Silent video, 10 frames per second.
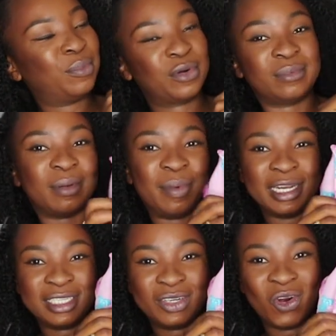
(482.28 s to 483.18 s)
proper
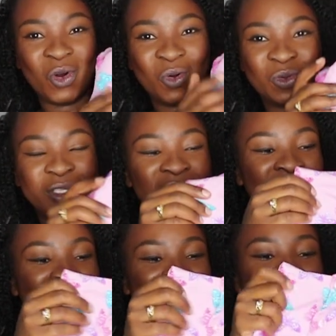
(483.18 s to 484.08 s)
button holes.
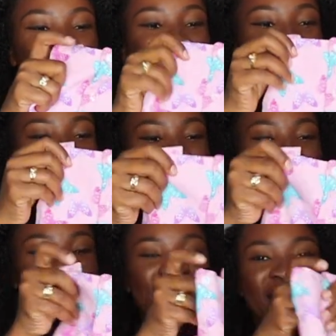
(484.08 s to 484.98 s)

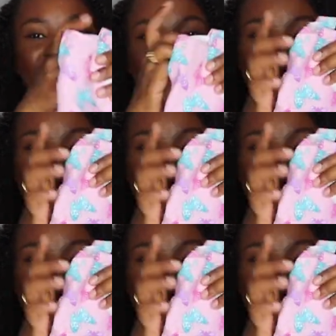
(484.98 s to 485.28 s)
So yeah,